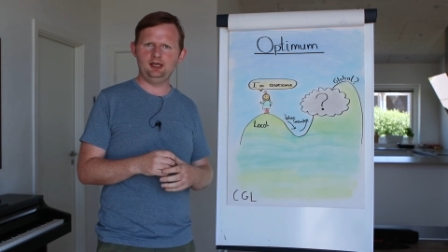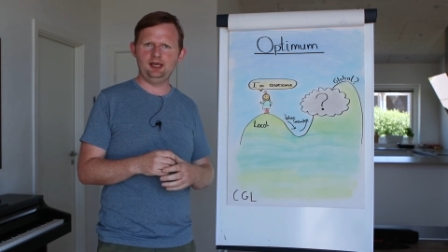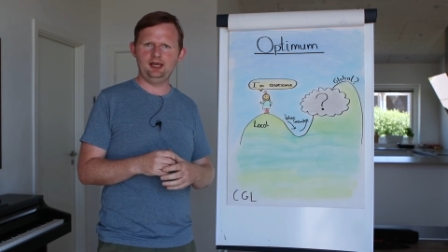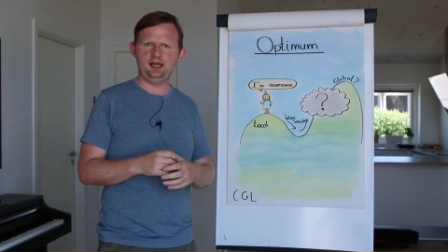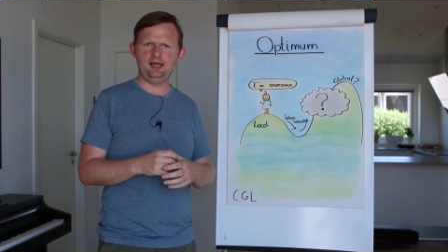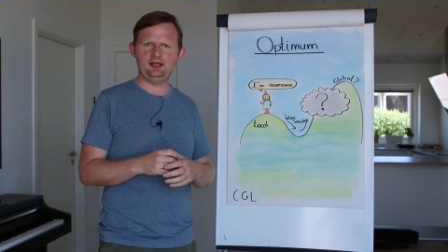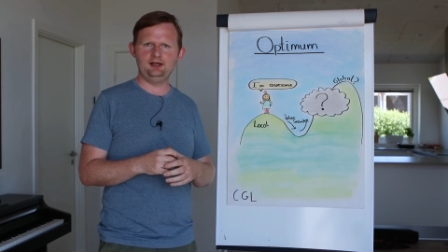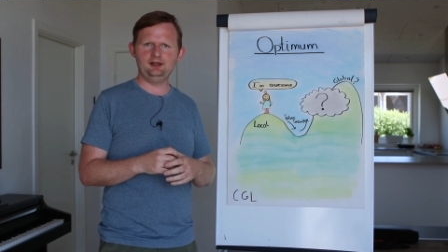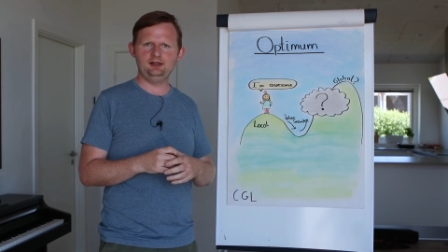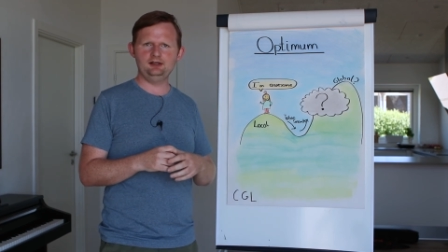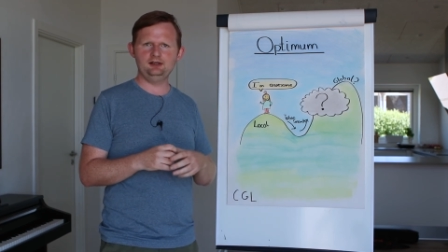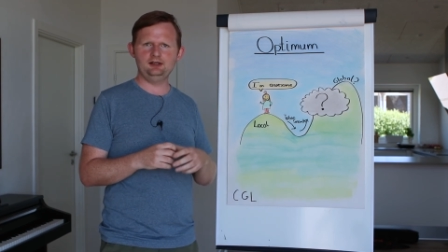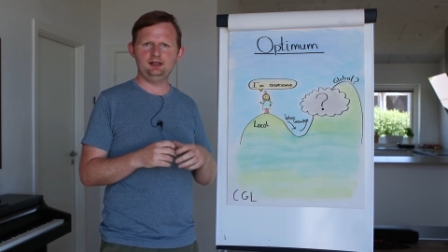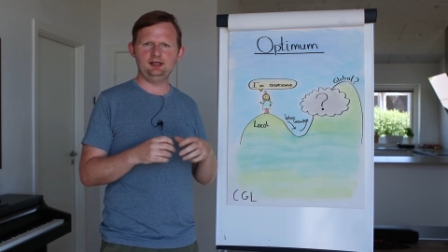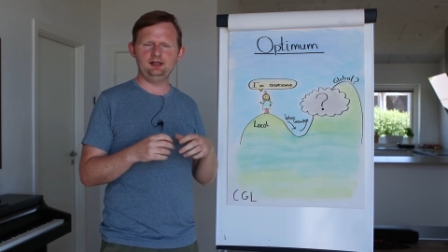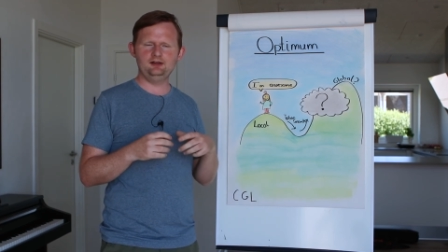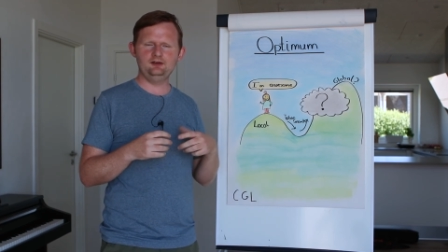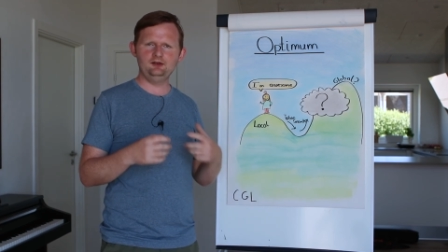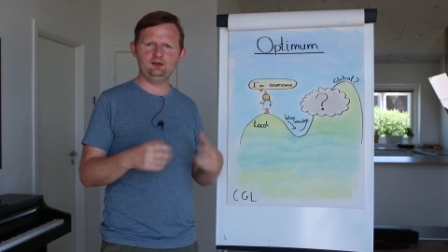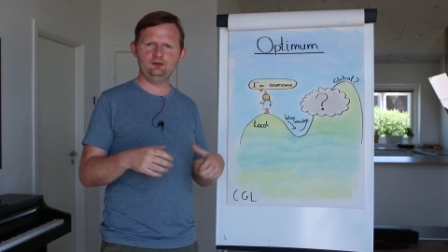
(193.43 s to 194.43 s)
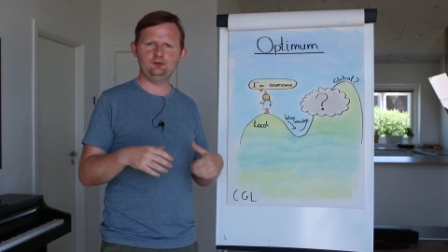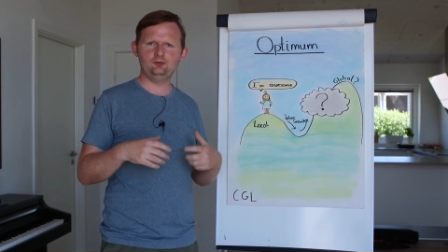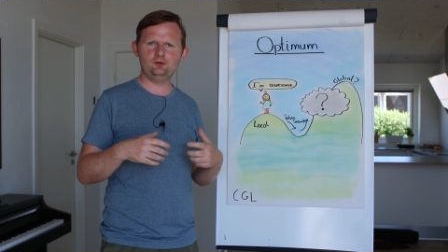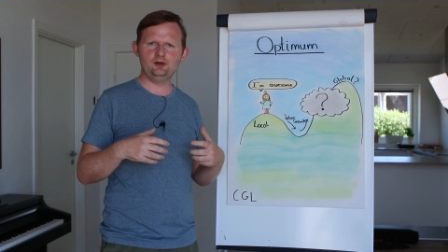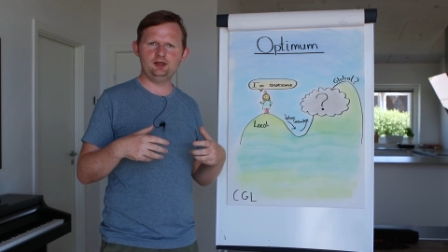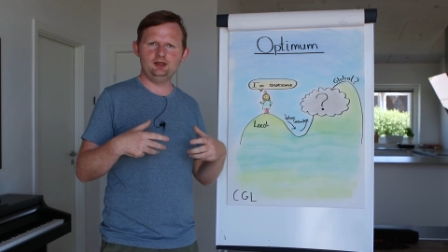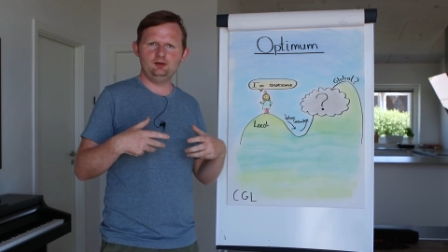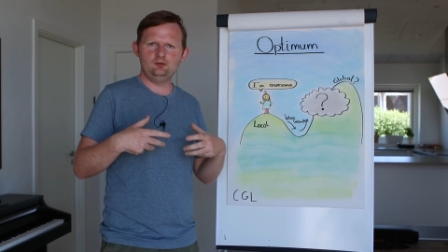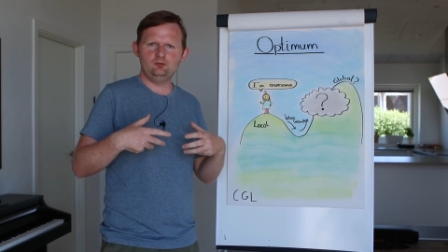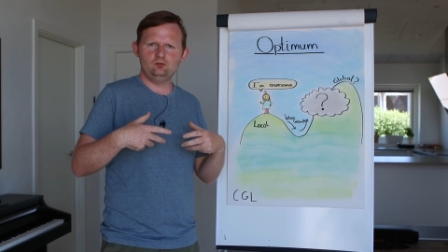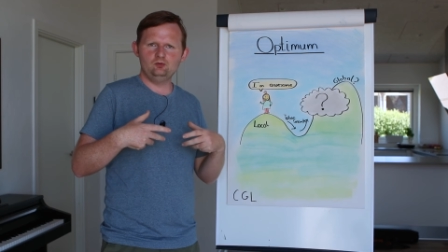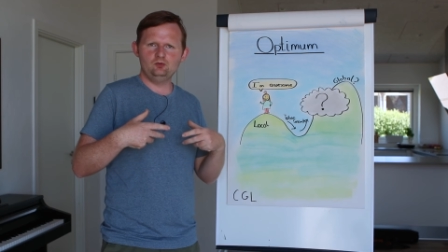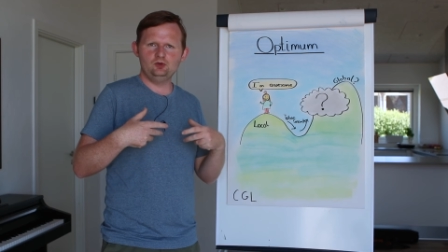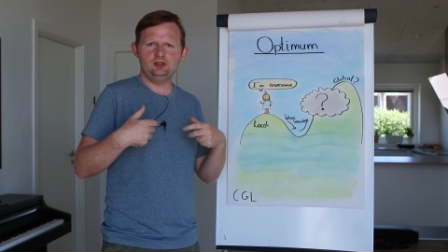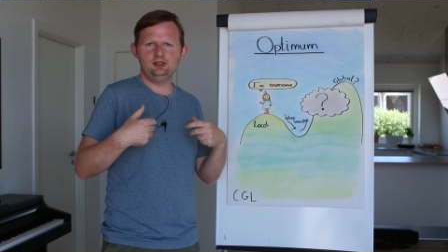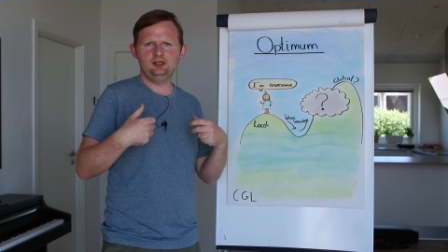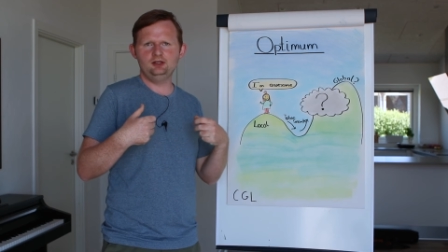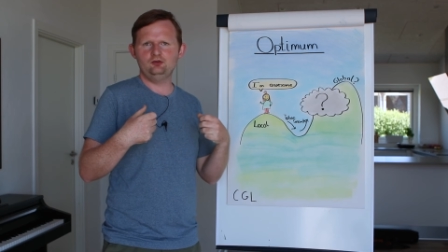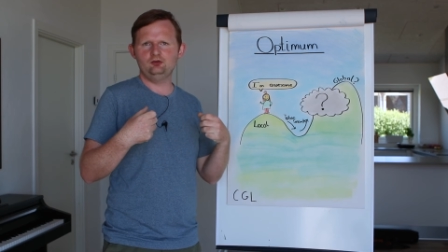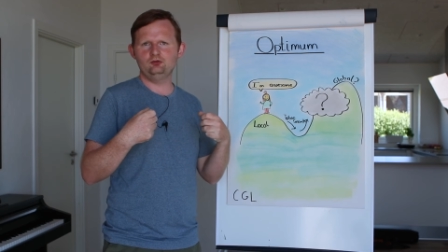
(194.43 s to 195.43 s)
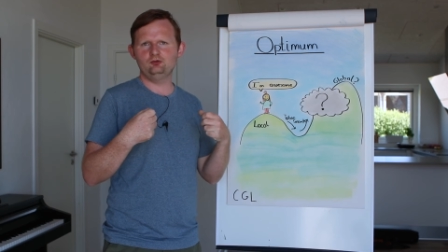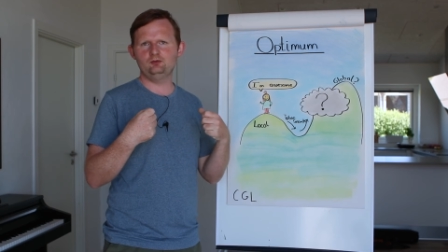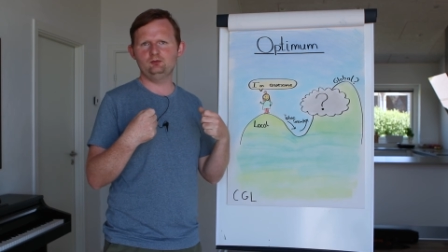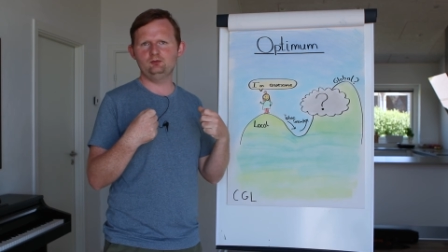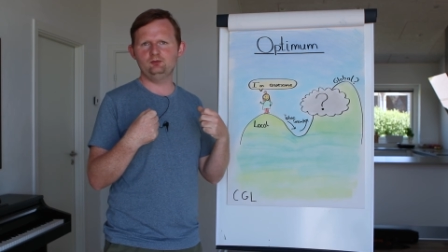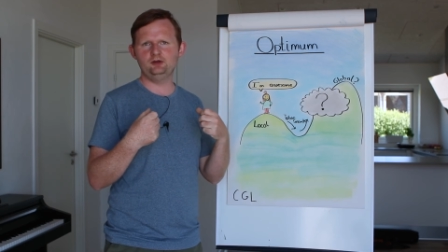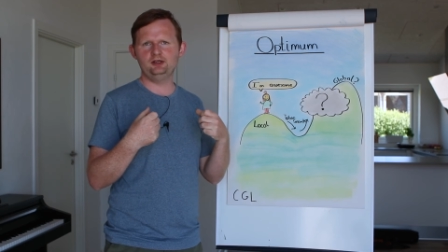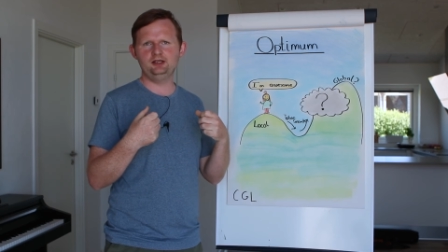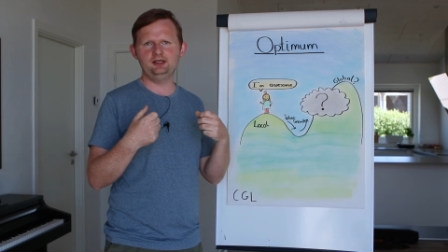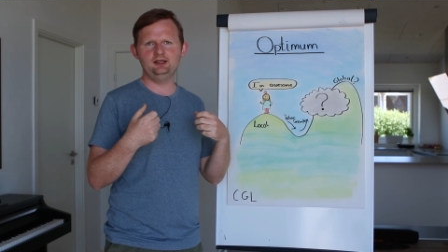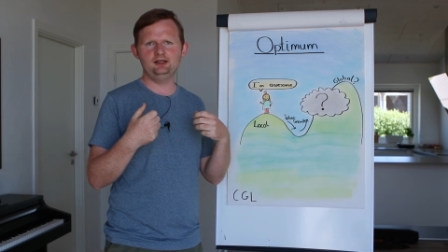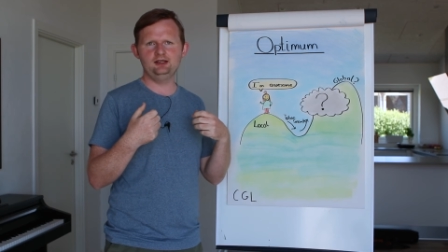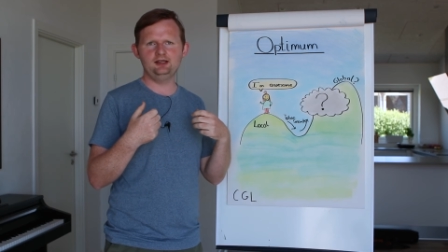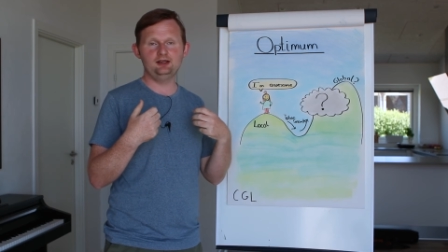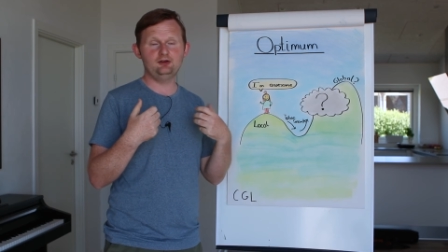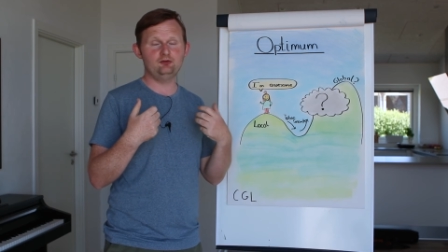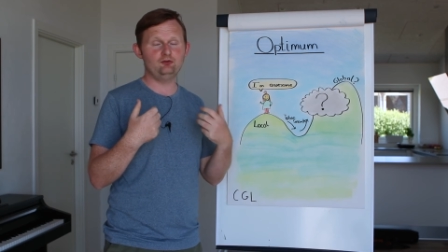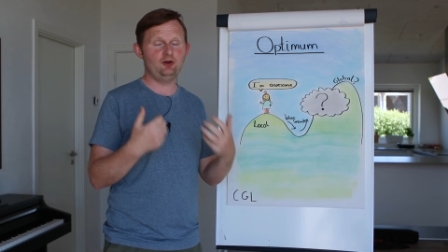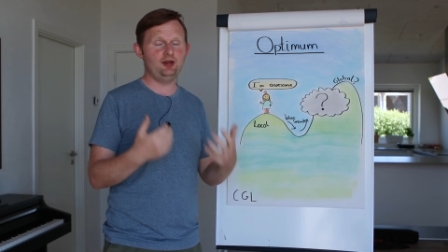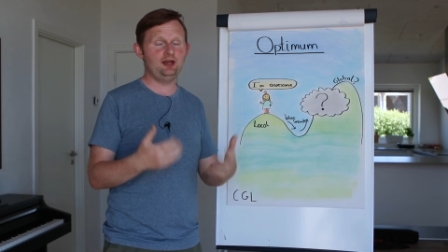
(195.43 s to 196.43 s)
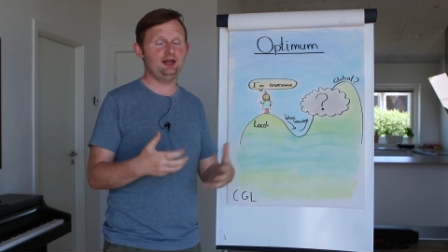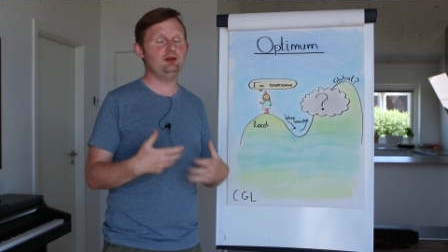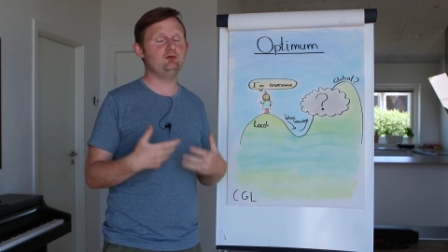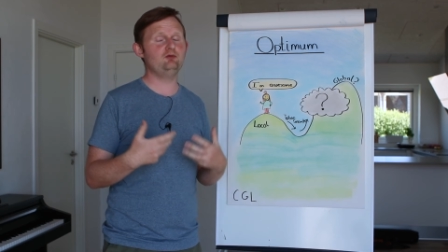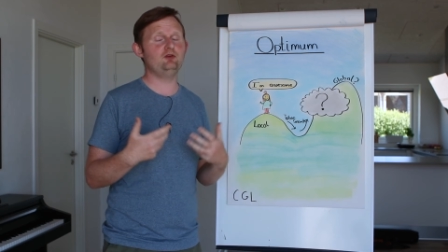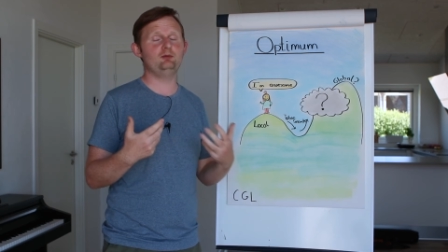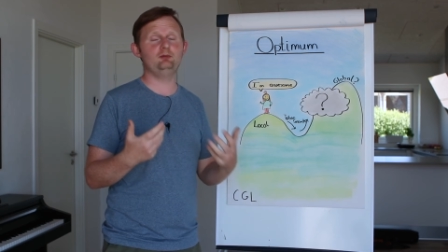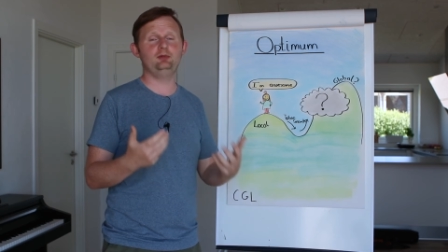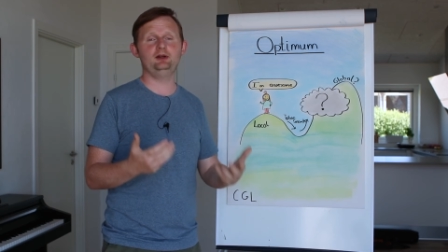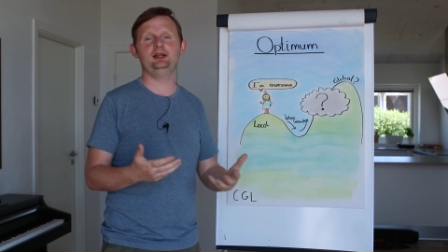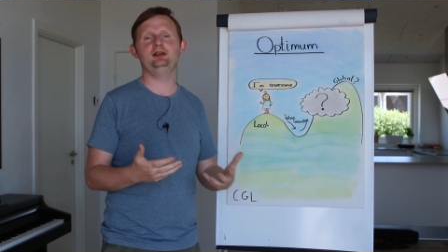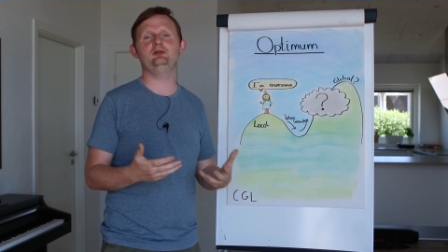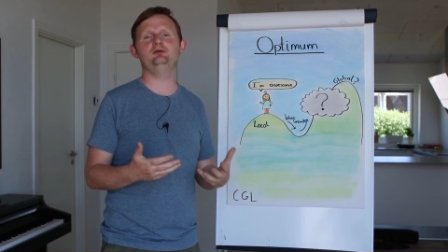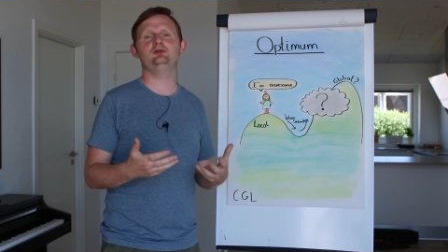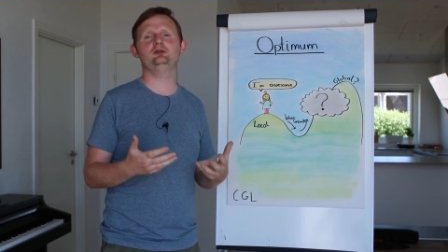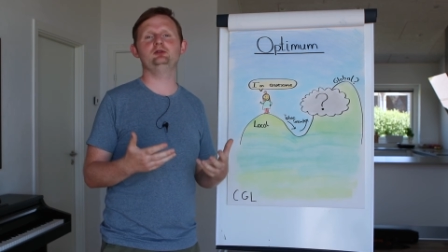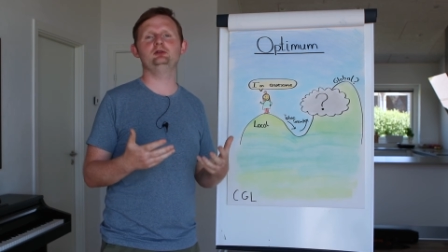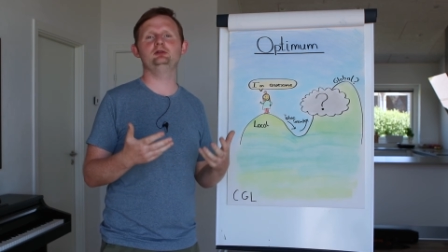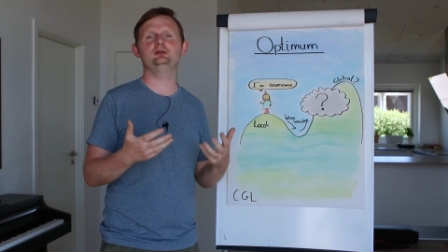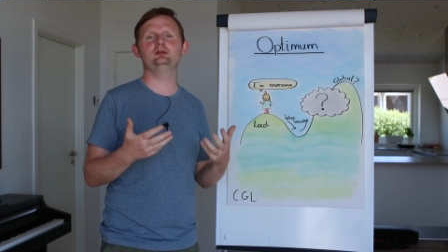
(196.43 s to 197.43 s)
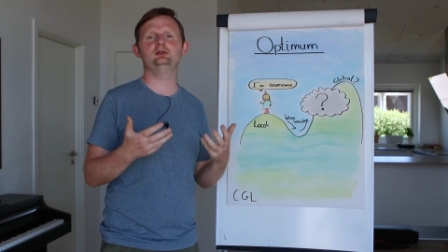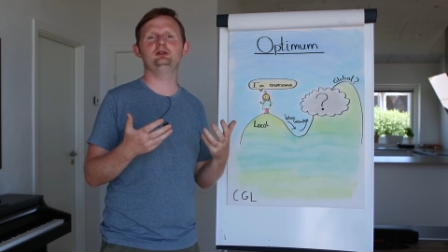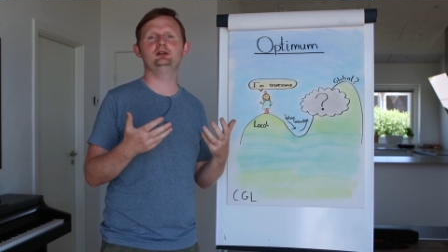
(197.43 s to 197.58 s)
And in this way, we need to be creative and playful